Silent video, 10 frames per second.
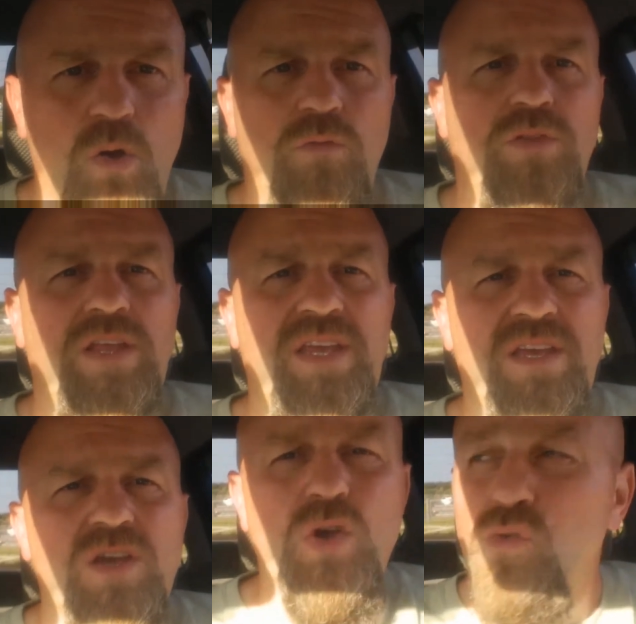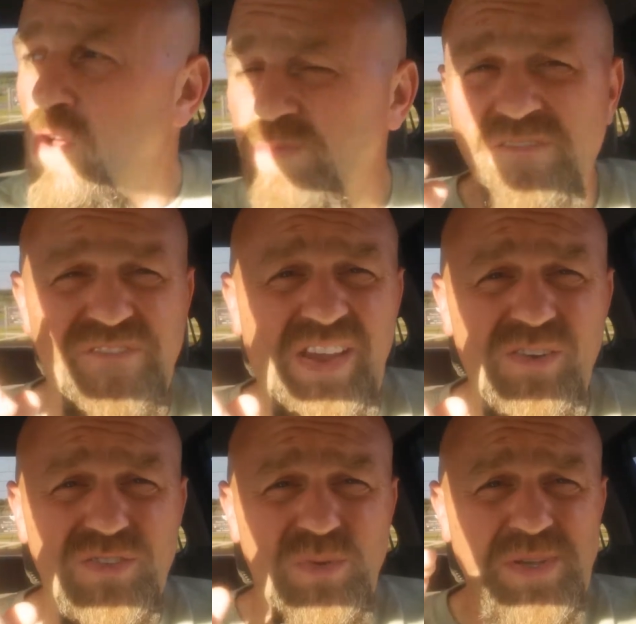hopefully Cross my
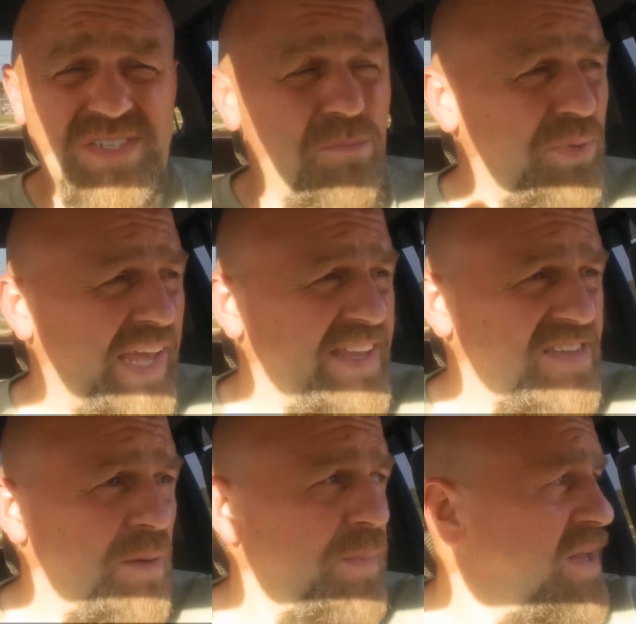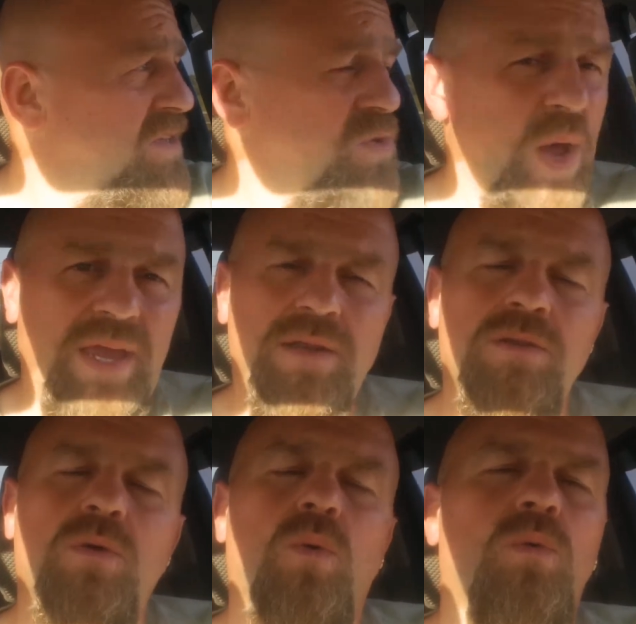fingers there'll be some planes coming in so I can
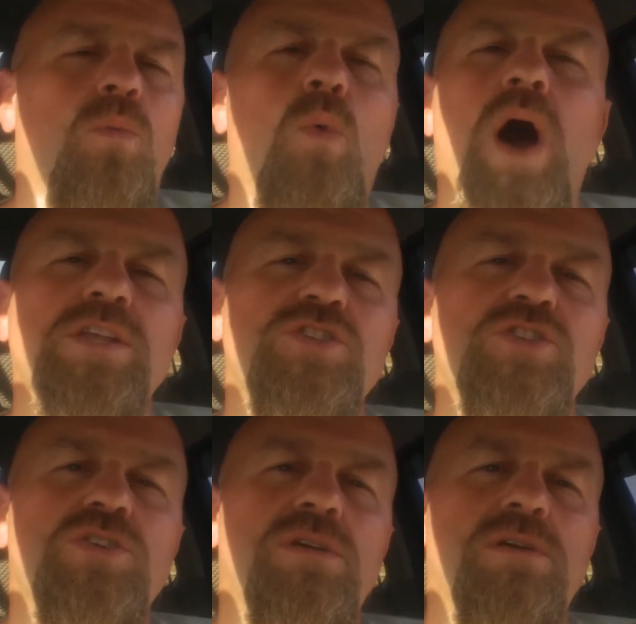watch.